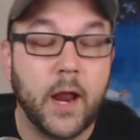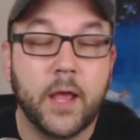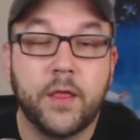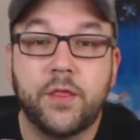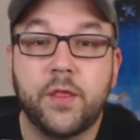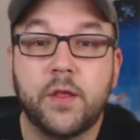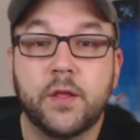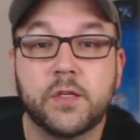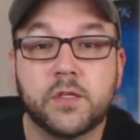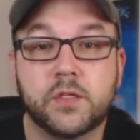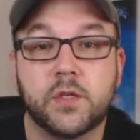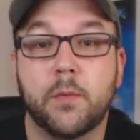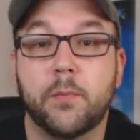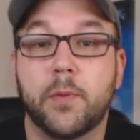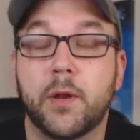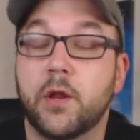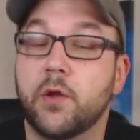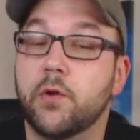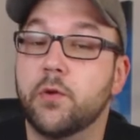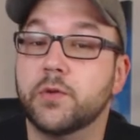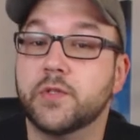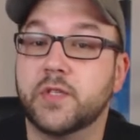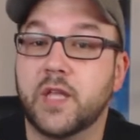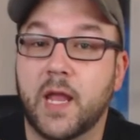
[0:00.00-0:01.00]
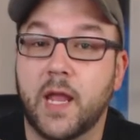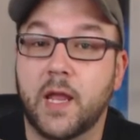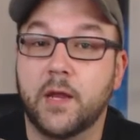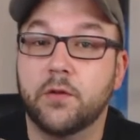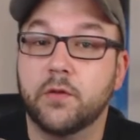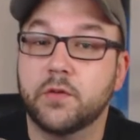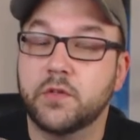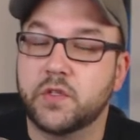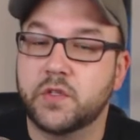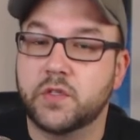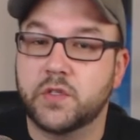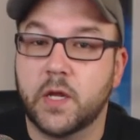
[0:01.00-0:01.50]
And I think somebody who has
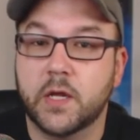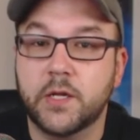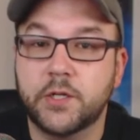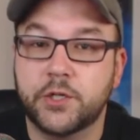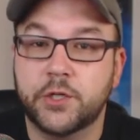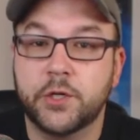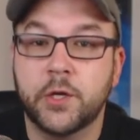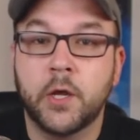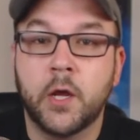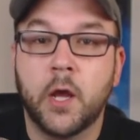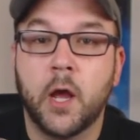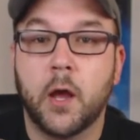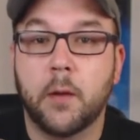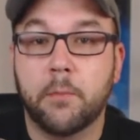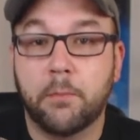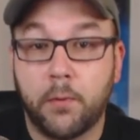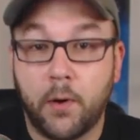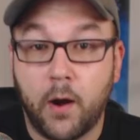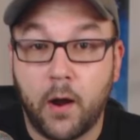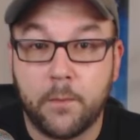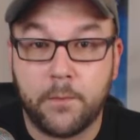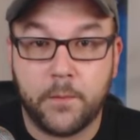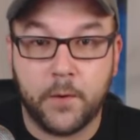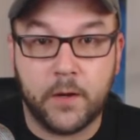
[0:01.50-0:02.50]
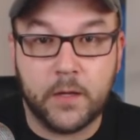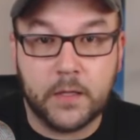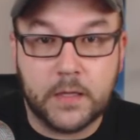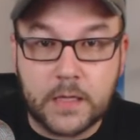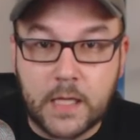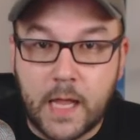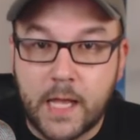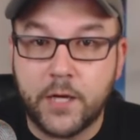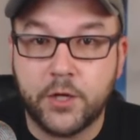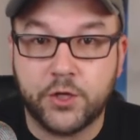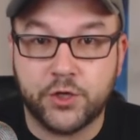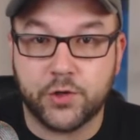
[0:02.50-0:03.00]
handled such a property
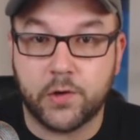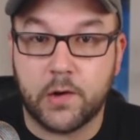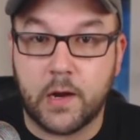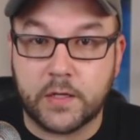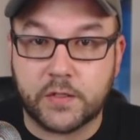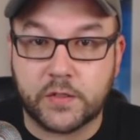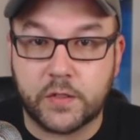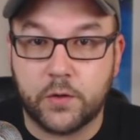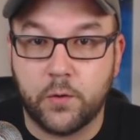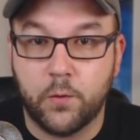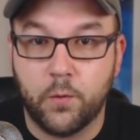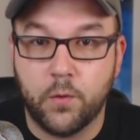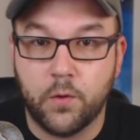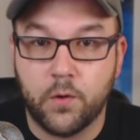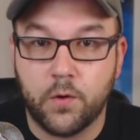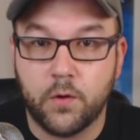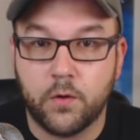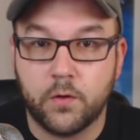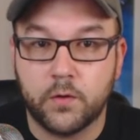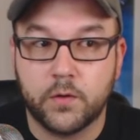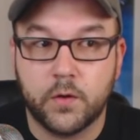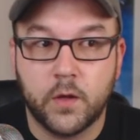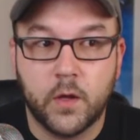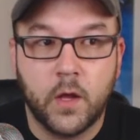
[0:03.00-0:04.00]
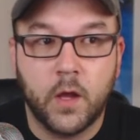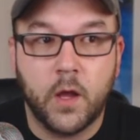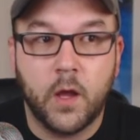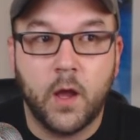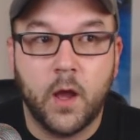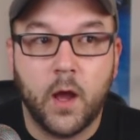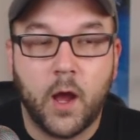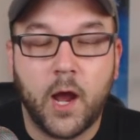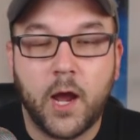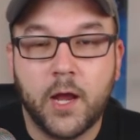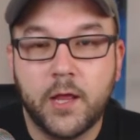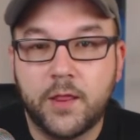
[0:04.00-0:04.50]
like Jurassic World,
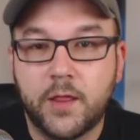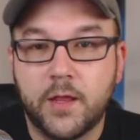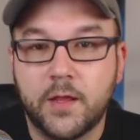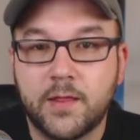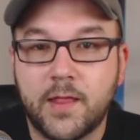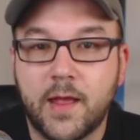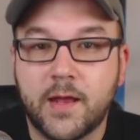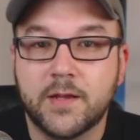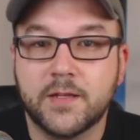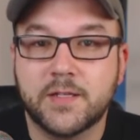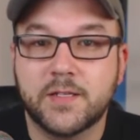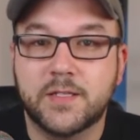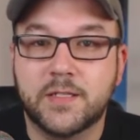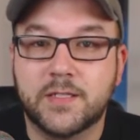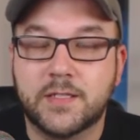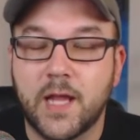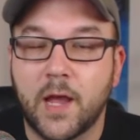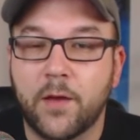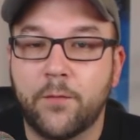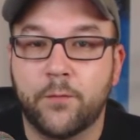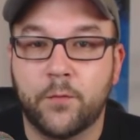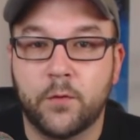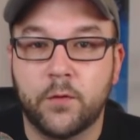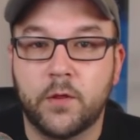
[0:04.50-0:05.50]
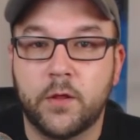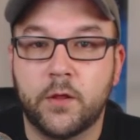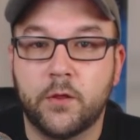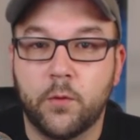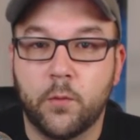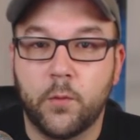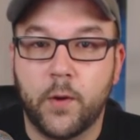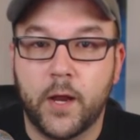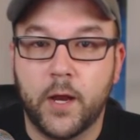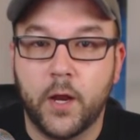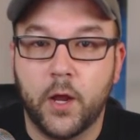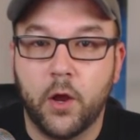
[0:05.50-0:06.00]
I think that is definitely
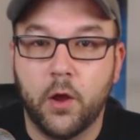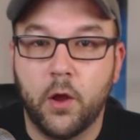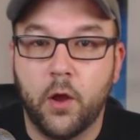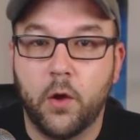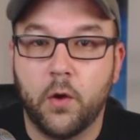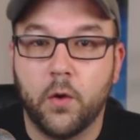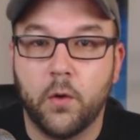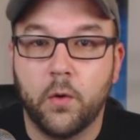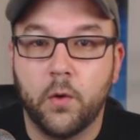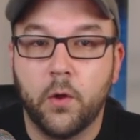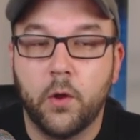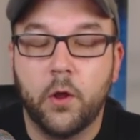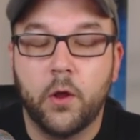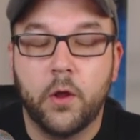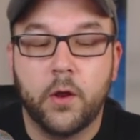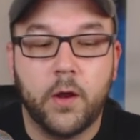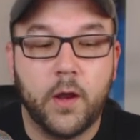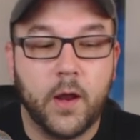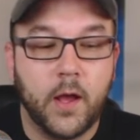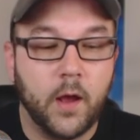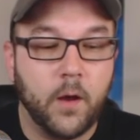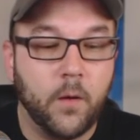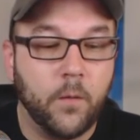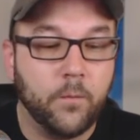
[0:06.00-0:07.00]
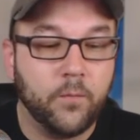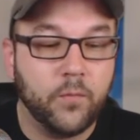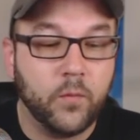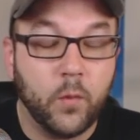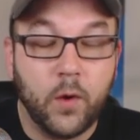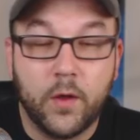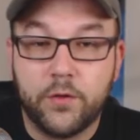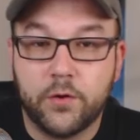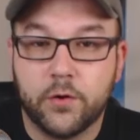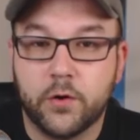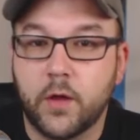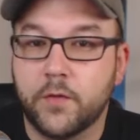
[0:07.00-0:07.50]
the way to go. Now,
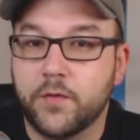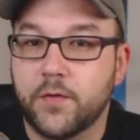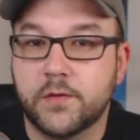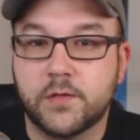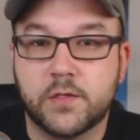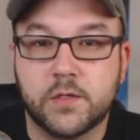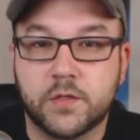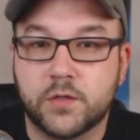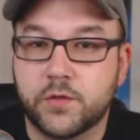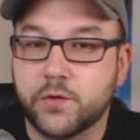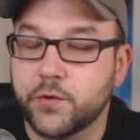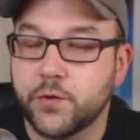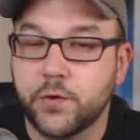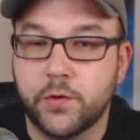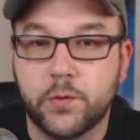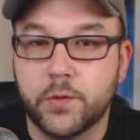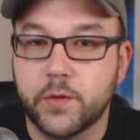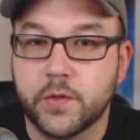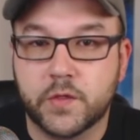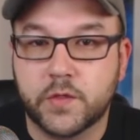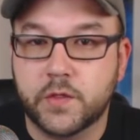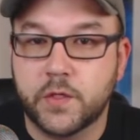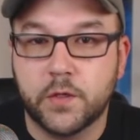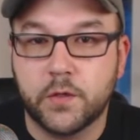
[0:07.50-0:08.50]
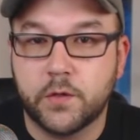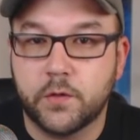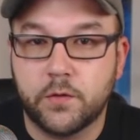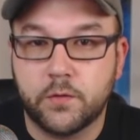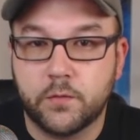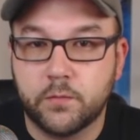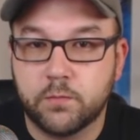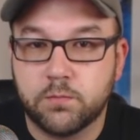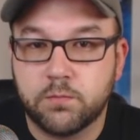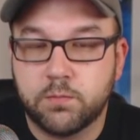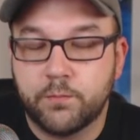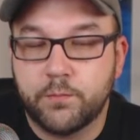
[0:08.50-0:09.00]
whether or not this is true is
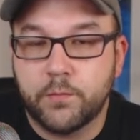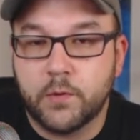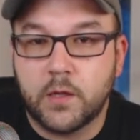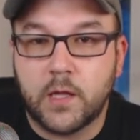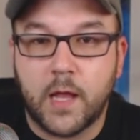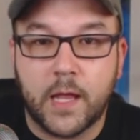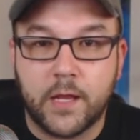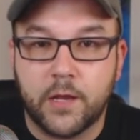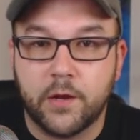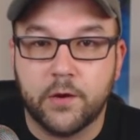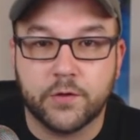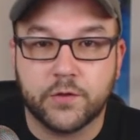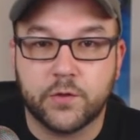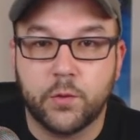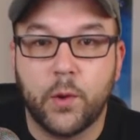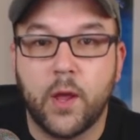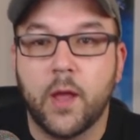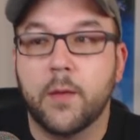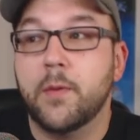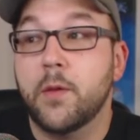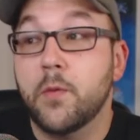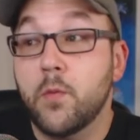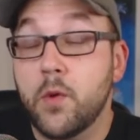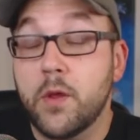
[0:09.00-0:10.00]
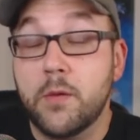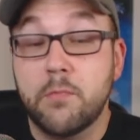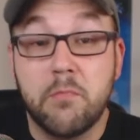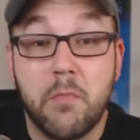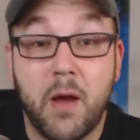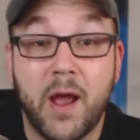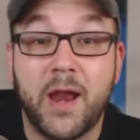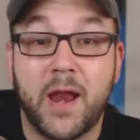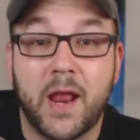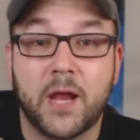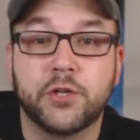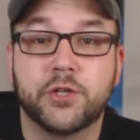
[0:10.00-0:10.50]
still light years away. I mean, we
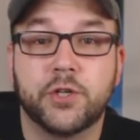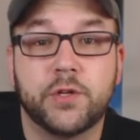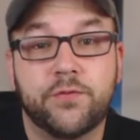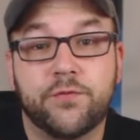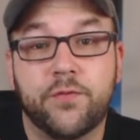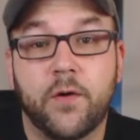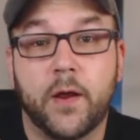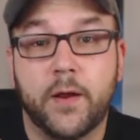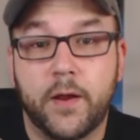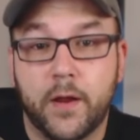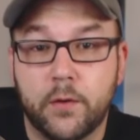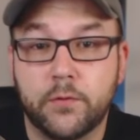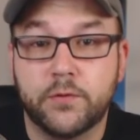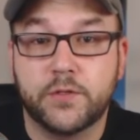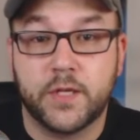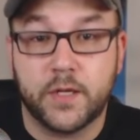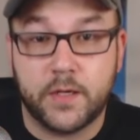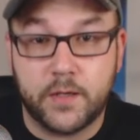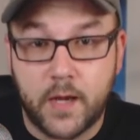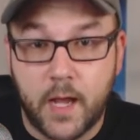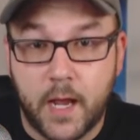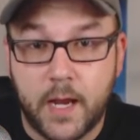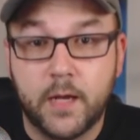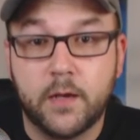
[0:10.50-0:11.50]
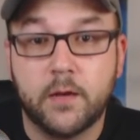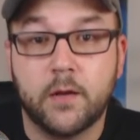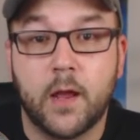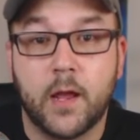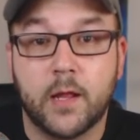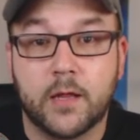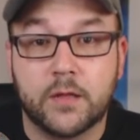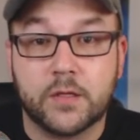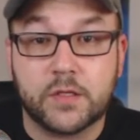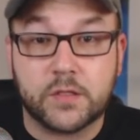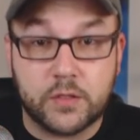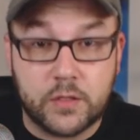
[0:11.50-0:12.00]
might actually find out tonight
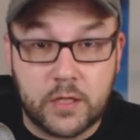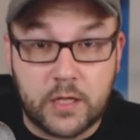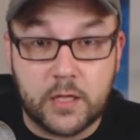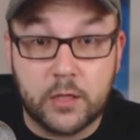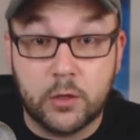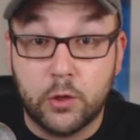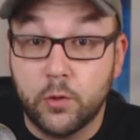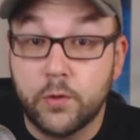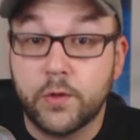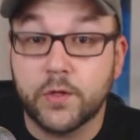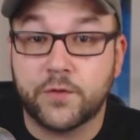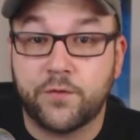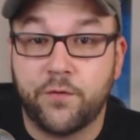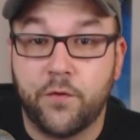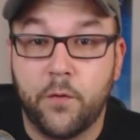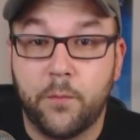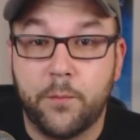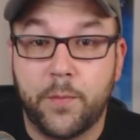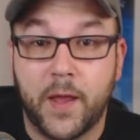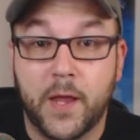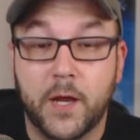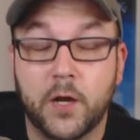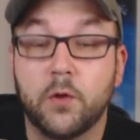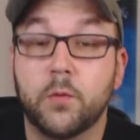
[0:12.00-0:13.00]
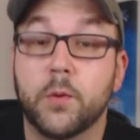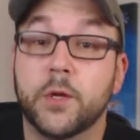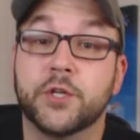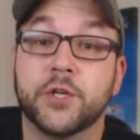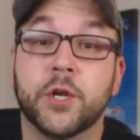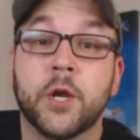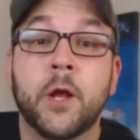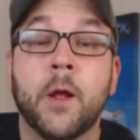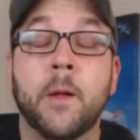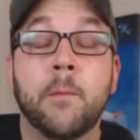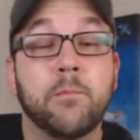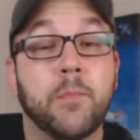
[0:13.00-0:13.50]
at the Lucasfilm panel,
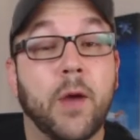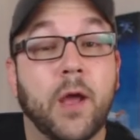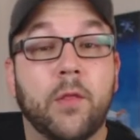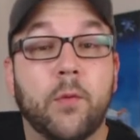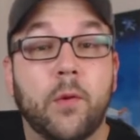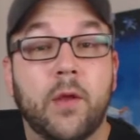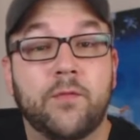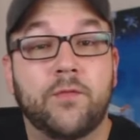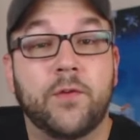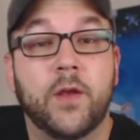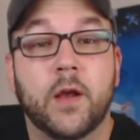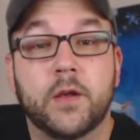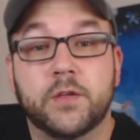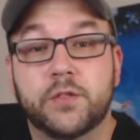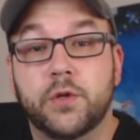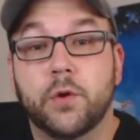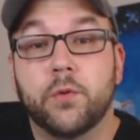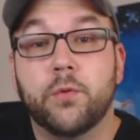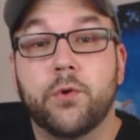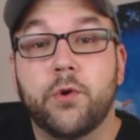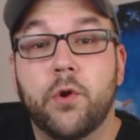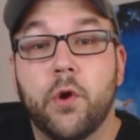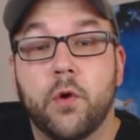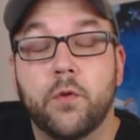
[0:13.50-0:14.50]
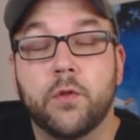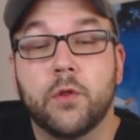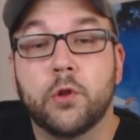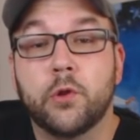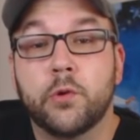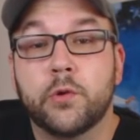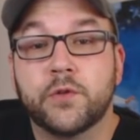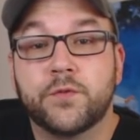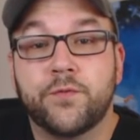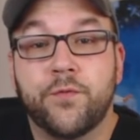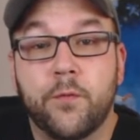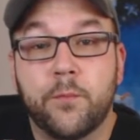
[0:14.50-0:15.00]
which, by the way, if you guys don't know, the
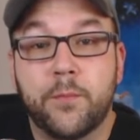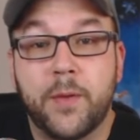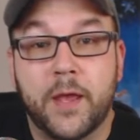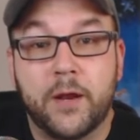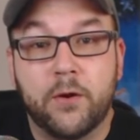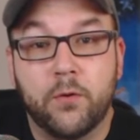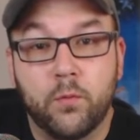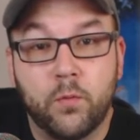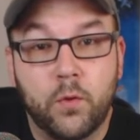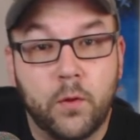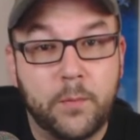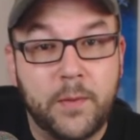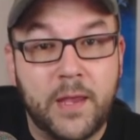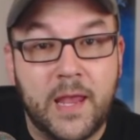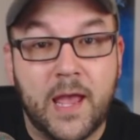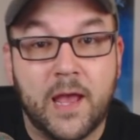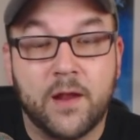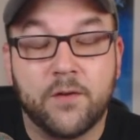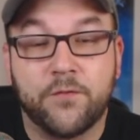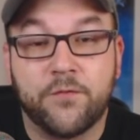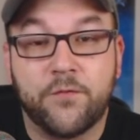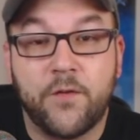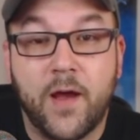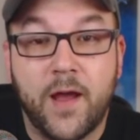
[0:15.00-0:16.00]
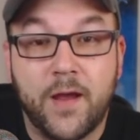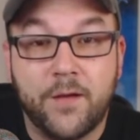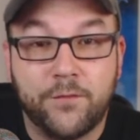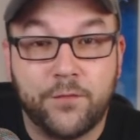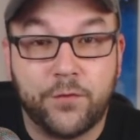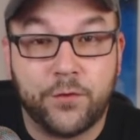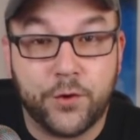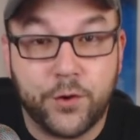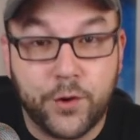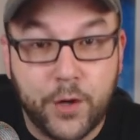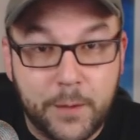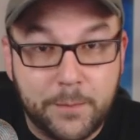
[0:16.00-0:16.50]
Lucasfilm panel will be at
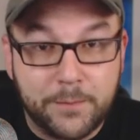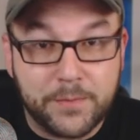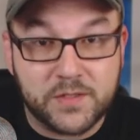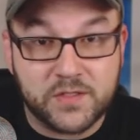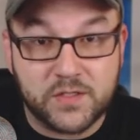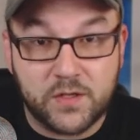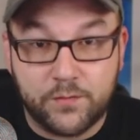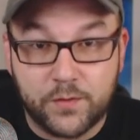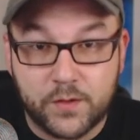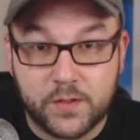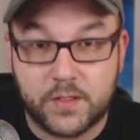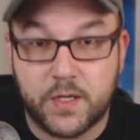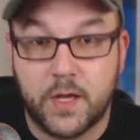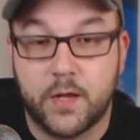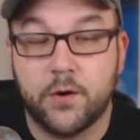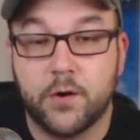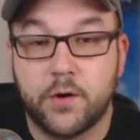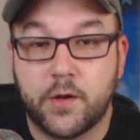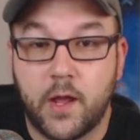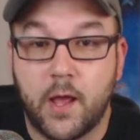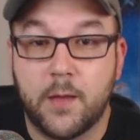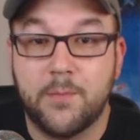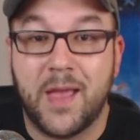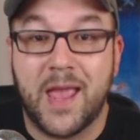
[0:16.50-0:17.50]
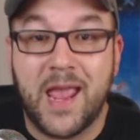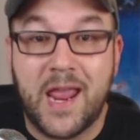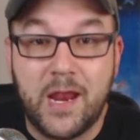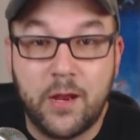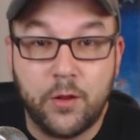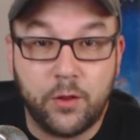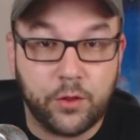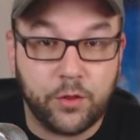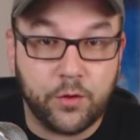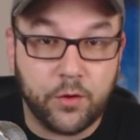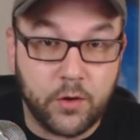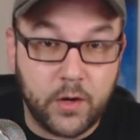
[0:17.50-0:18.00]
5:30 Pacific Standard Time,
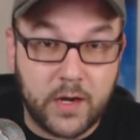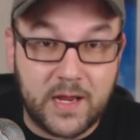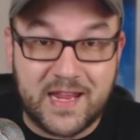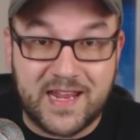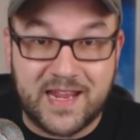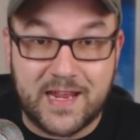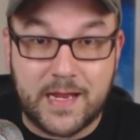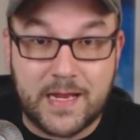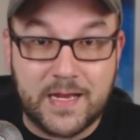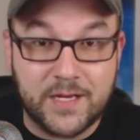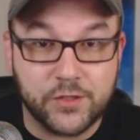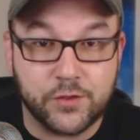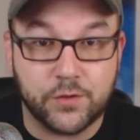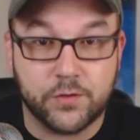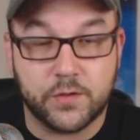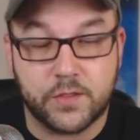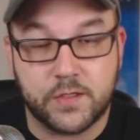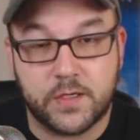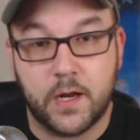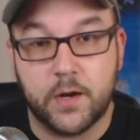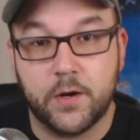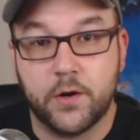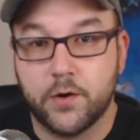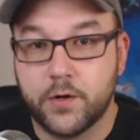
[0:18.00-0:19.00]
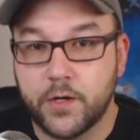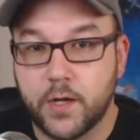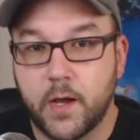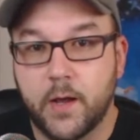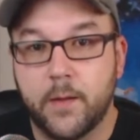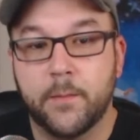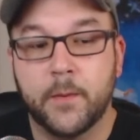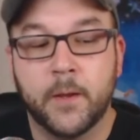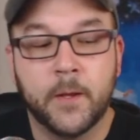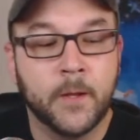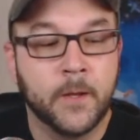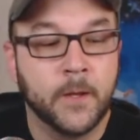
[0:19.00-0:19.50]
8:30 Eastern Standard
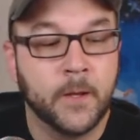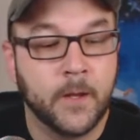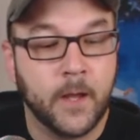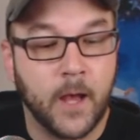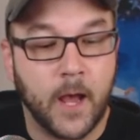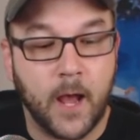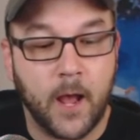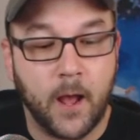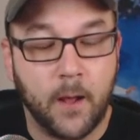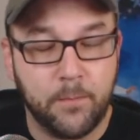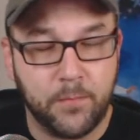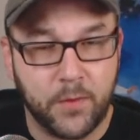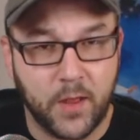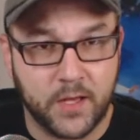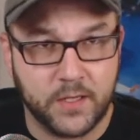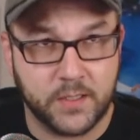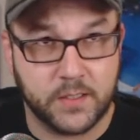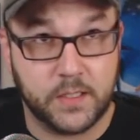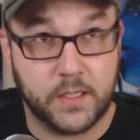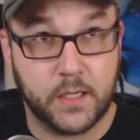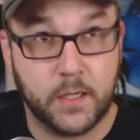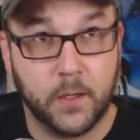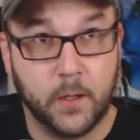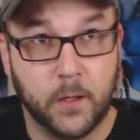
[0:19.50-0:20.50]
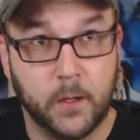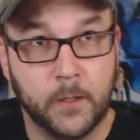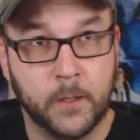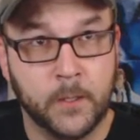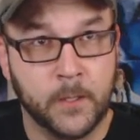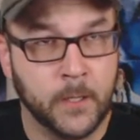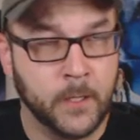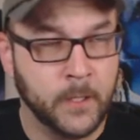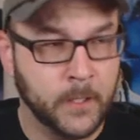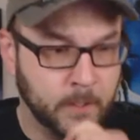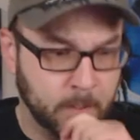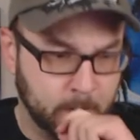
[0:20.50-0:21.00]
Time,
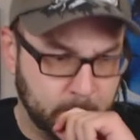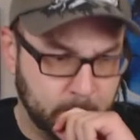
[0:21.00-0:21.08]
until,